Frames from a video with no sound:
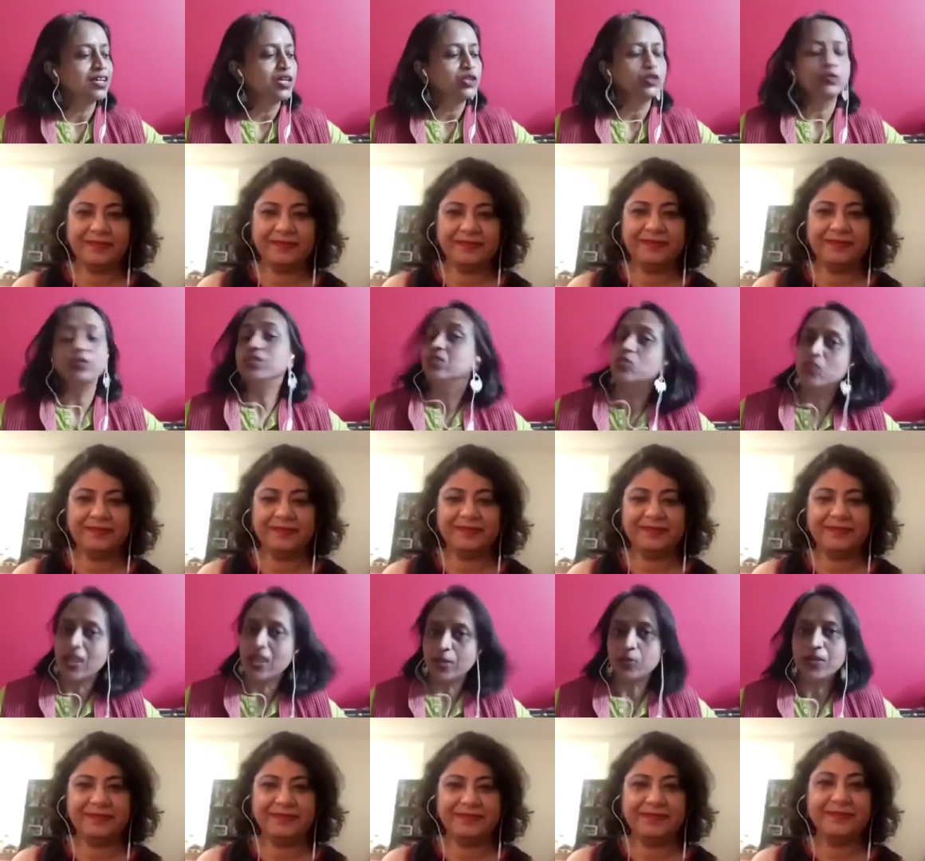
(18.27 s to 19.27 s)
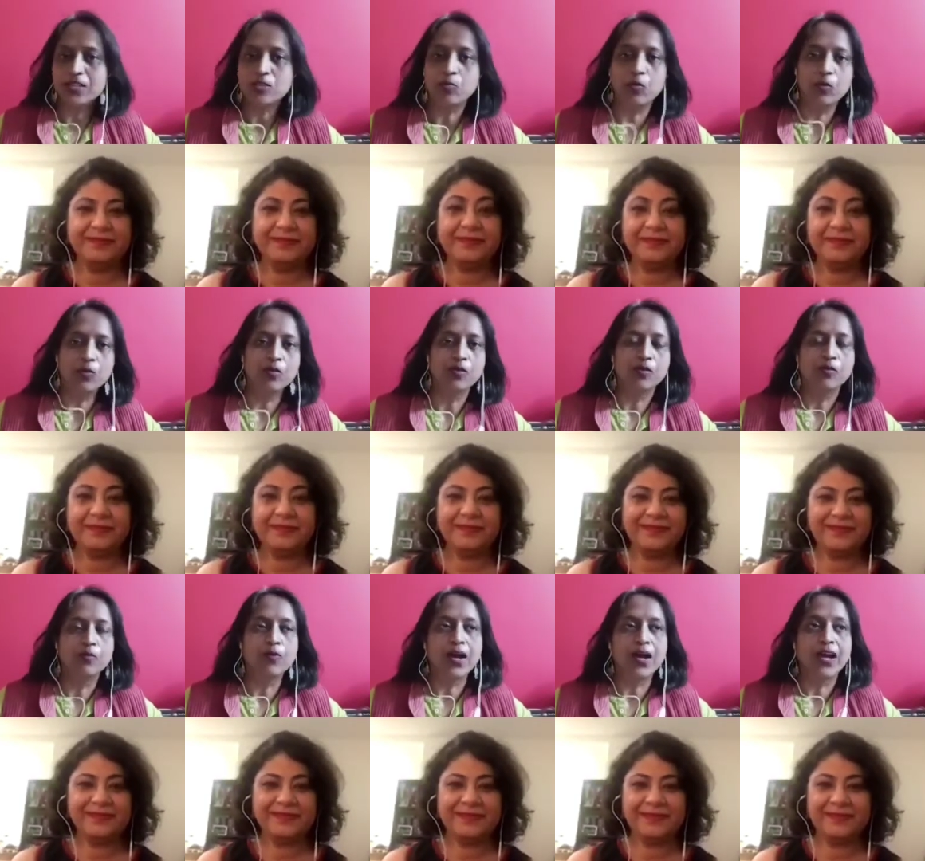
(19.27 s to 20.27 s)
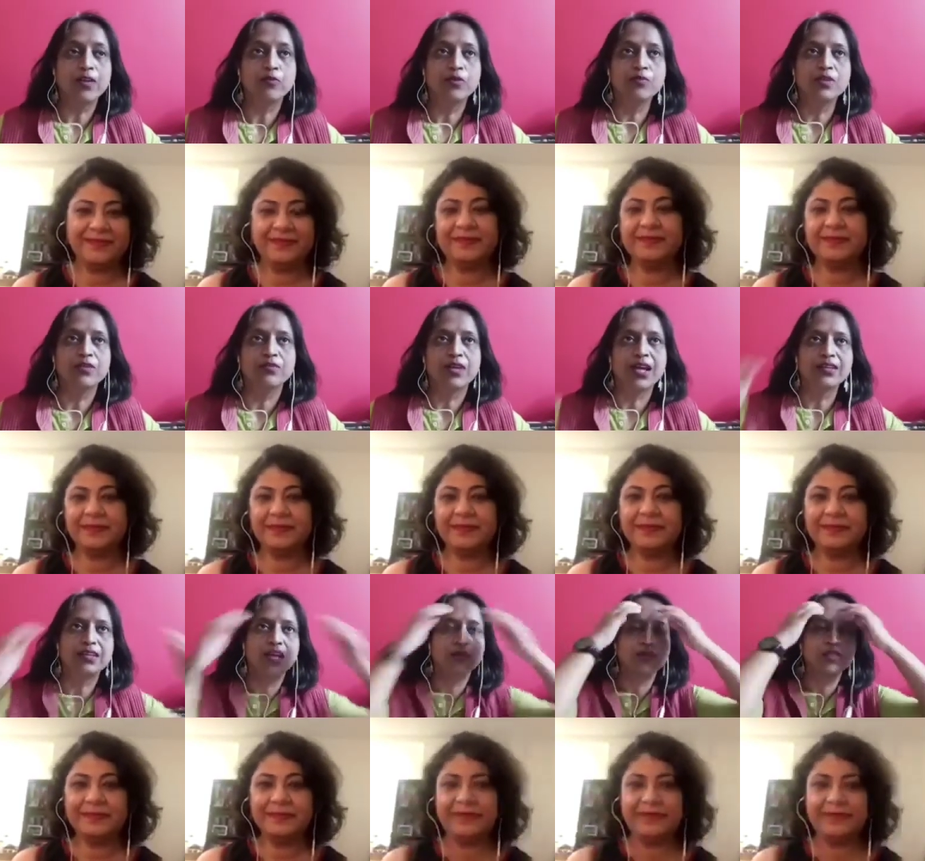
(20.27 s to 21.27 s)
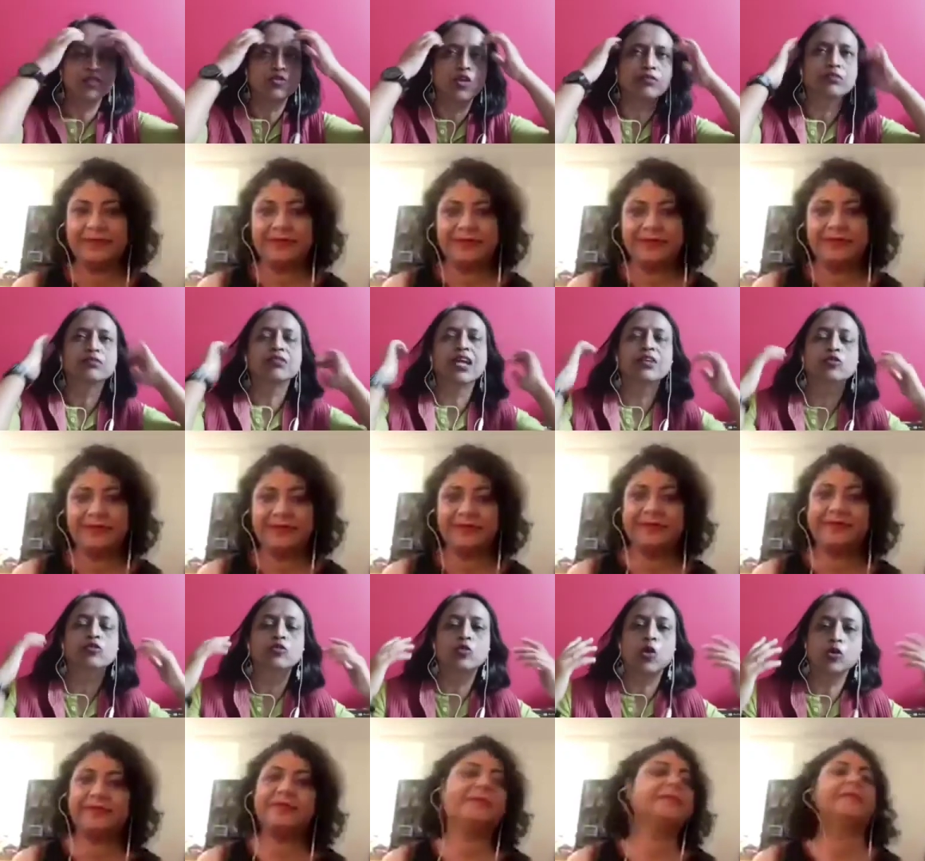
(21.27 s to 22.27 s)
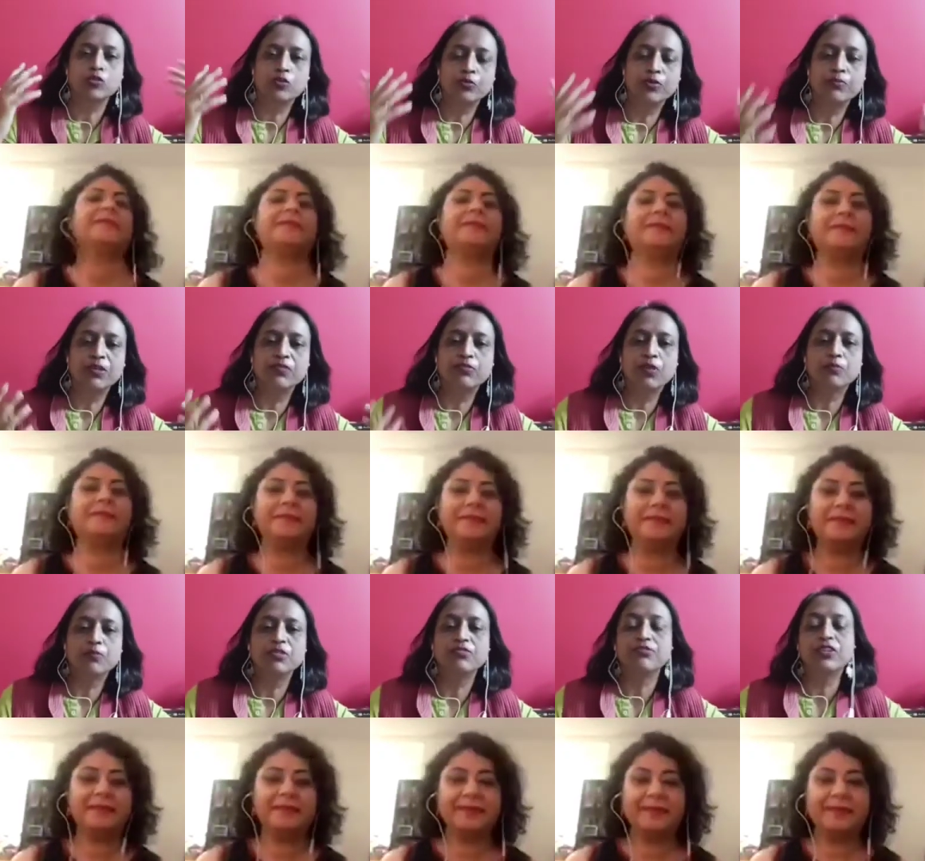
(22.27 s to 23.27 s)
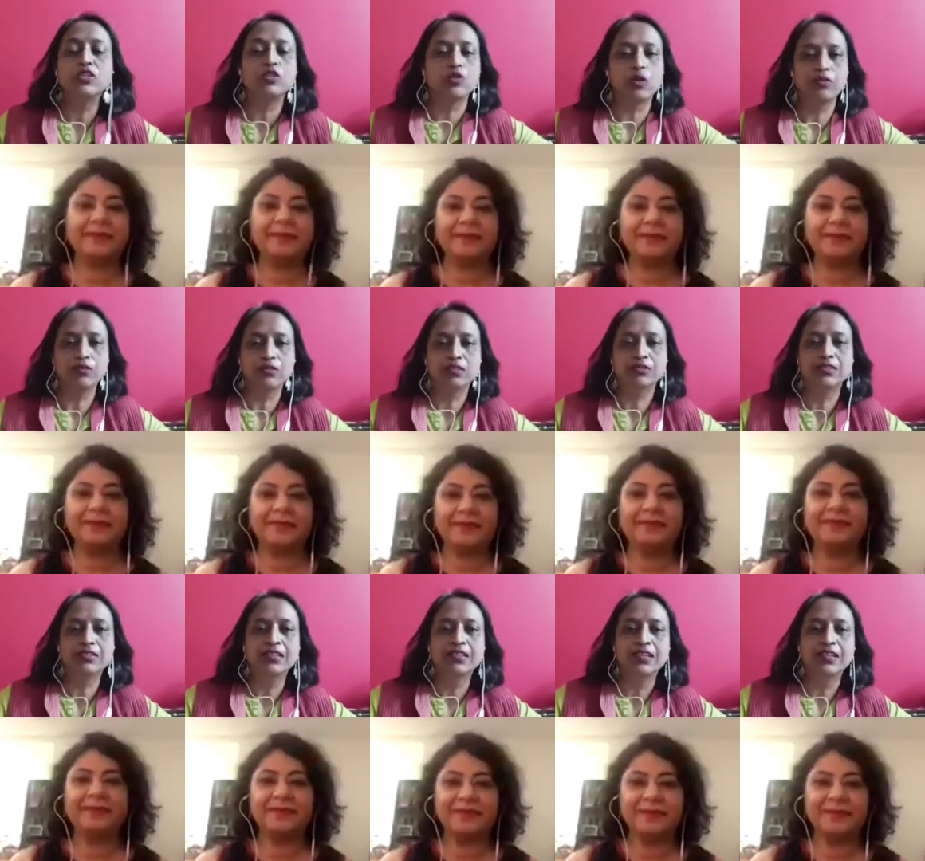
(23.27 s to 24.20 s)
Speaker 1: So we're just trying to explore why women write, and we are try trying to talk to women from different genres,